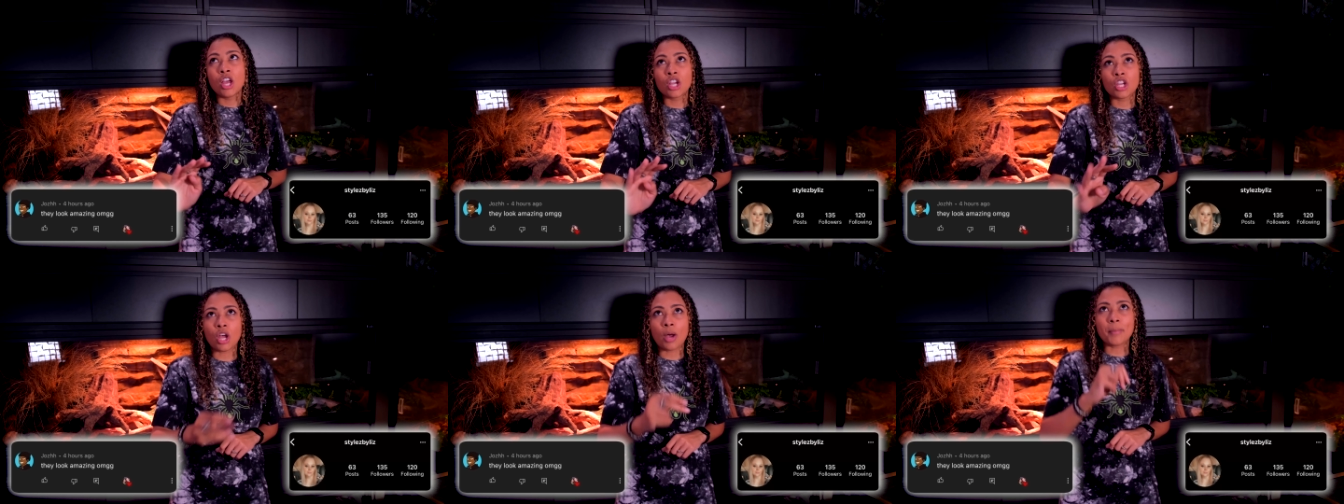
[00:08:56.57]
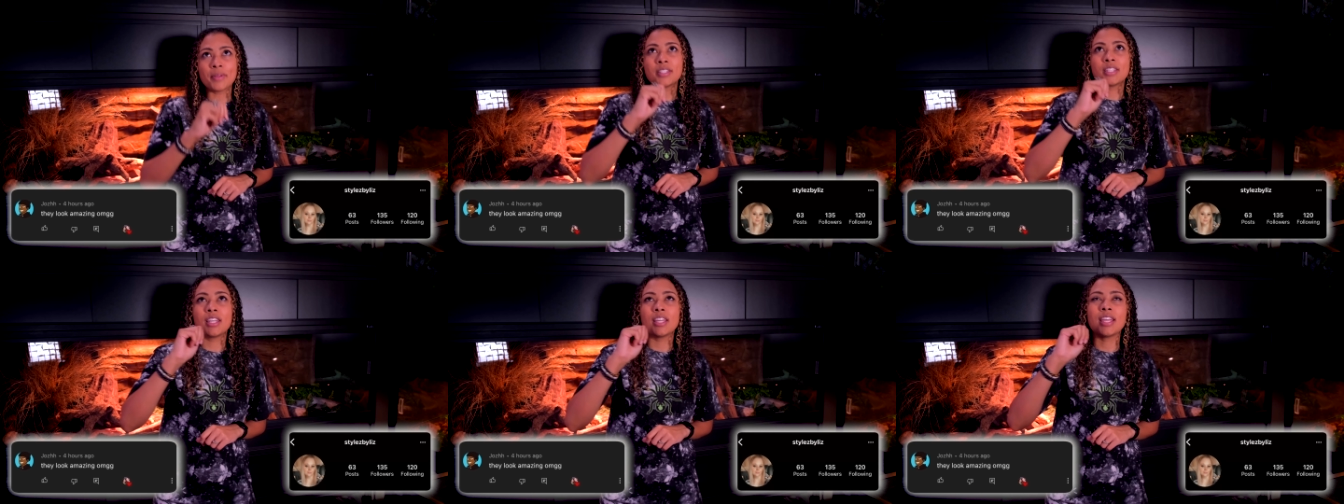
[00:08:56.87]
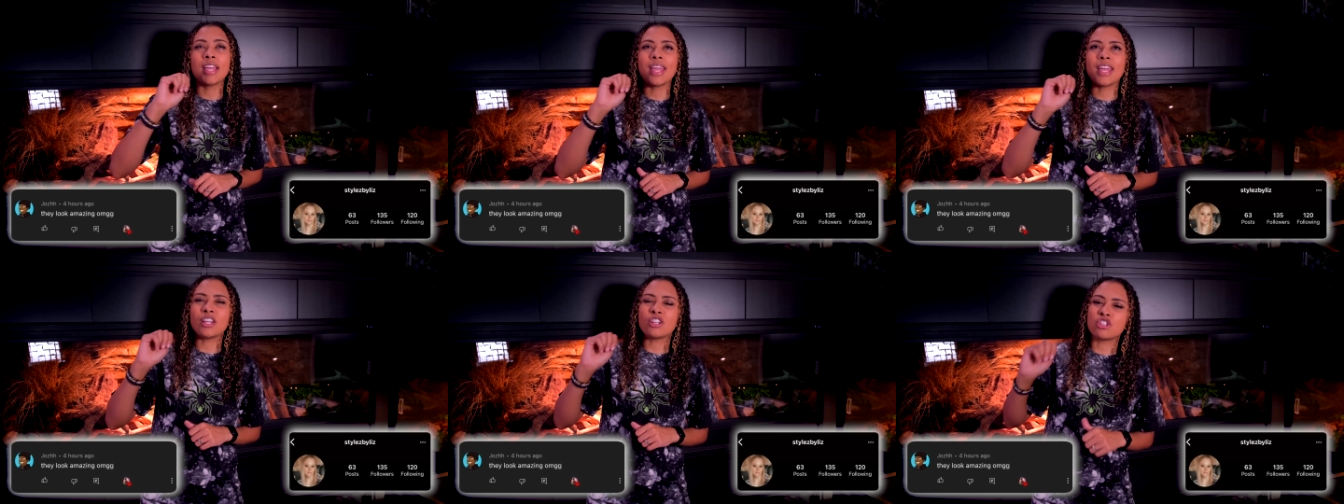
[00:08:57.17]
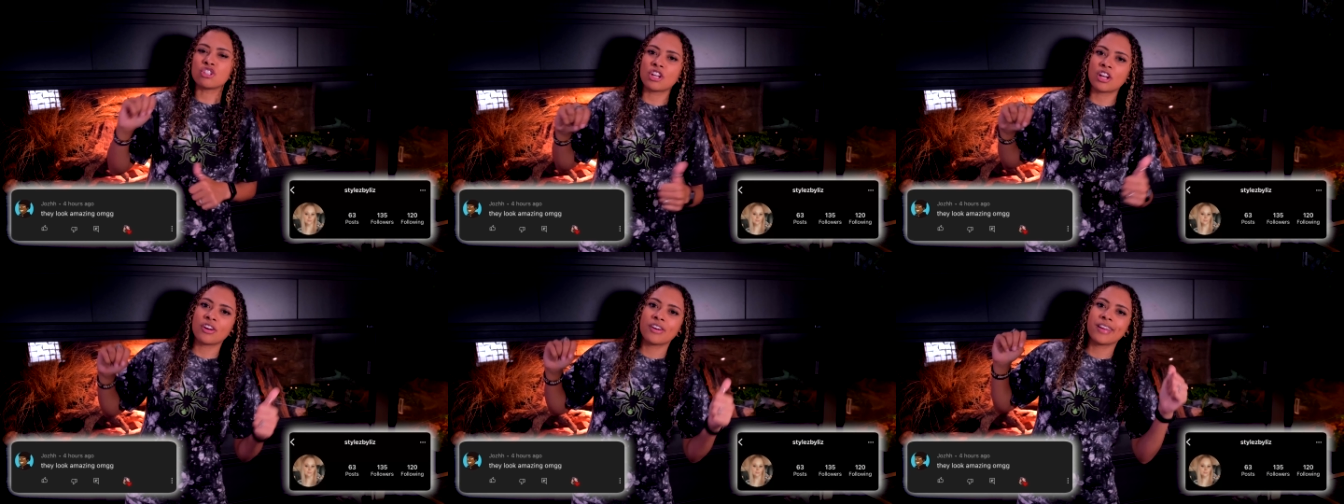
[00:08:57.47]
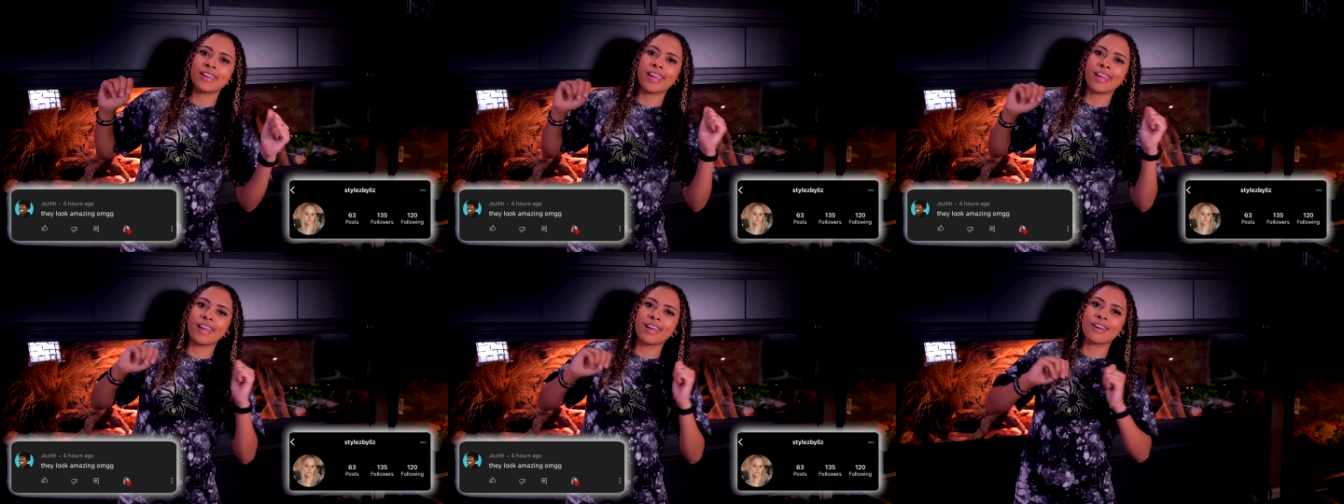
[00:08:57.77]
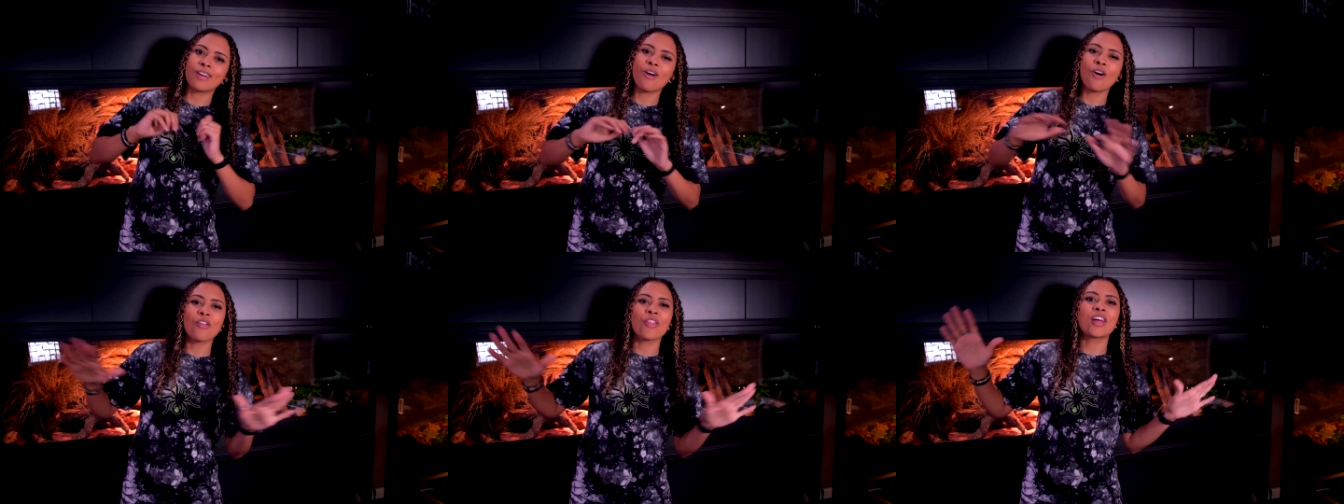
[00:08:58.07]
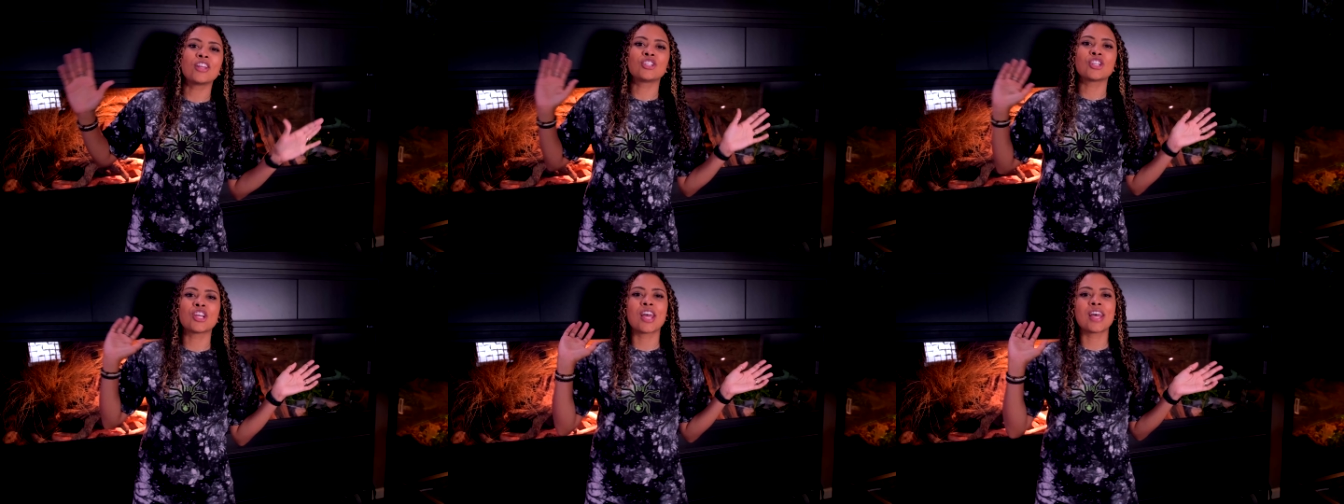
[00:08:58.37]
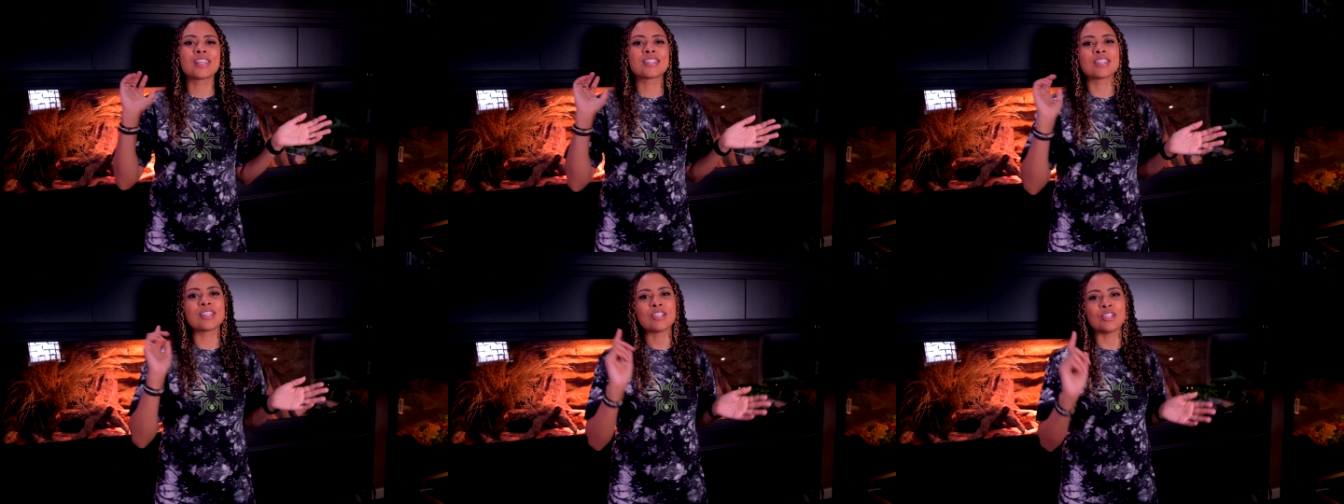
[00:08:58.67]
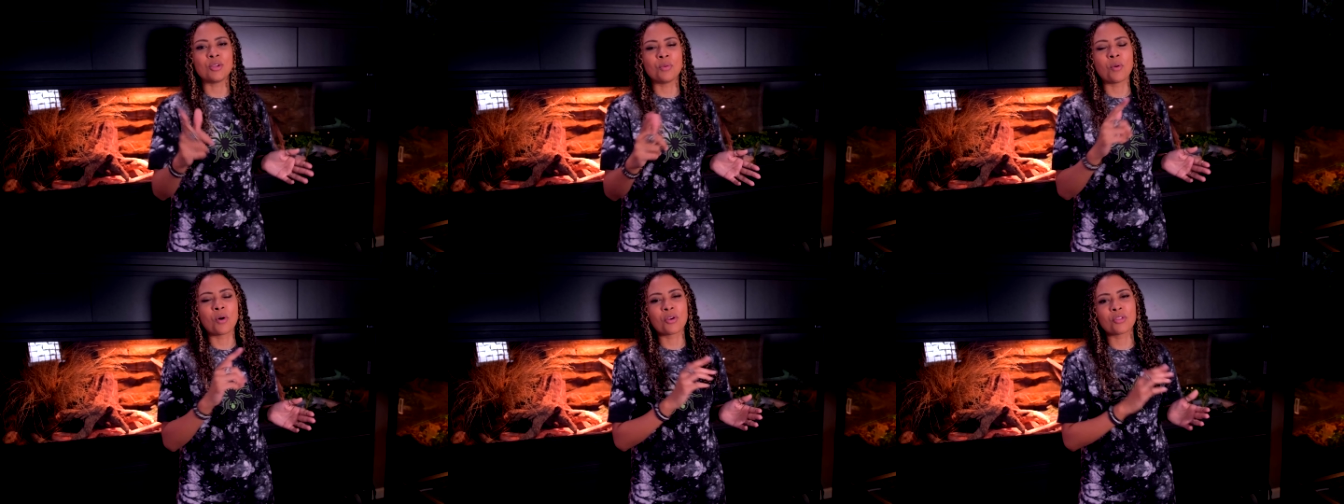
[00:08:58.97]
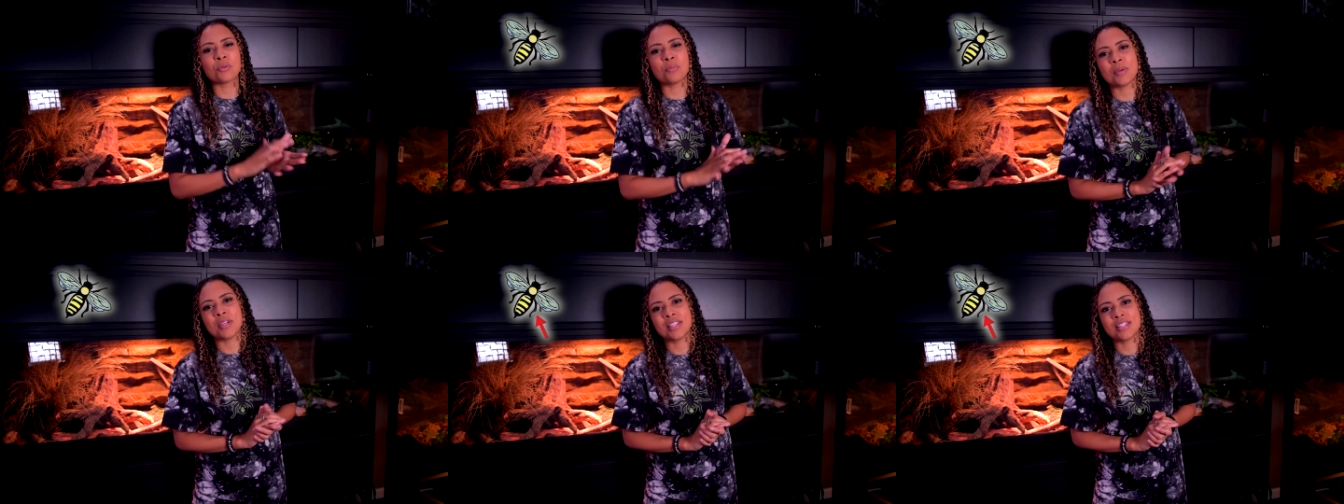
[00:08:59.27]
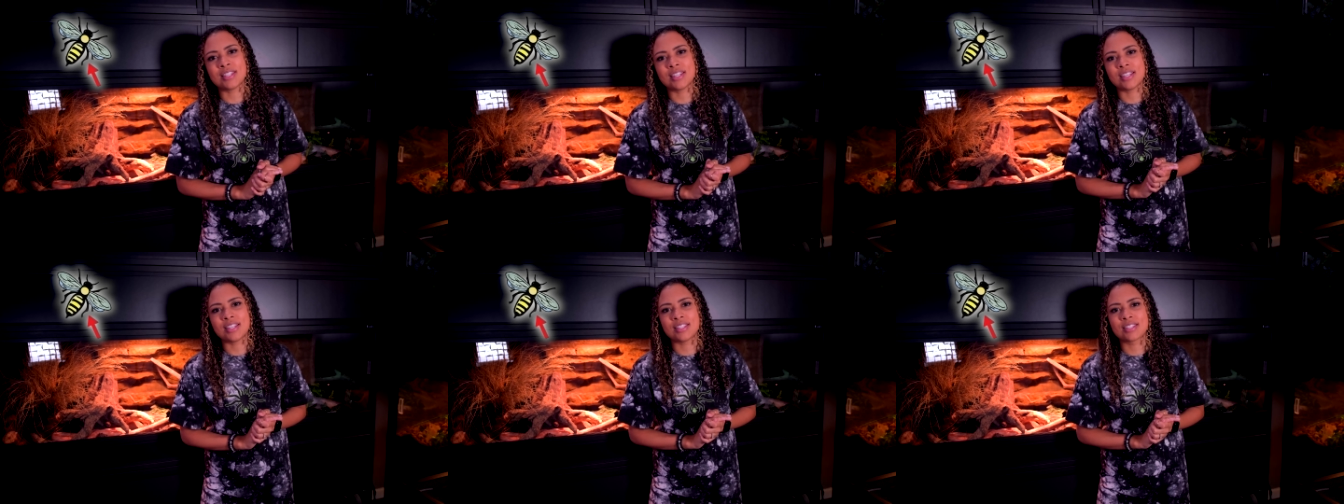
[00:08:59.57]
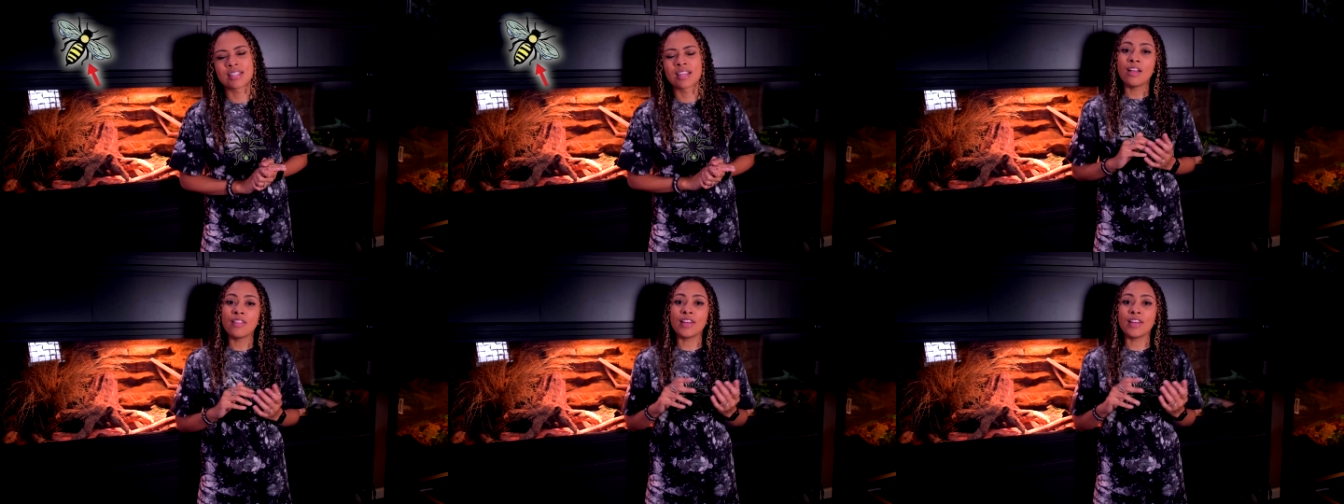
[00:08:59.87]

commenting and sharing and all that jazz. You are the bee's knees.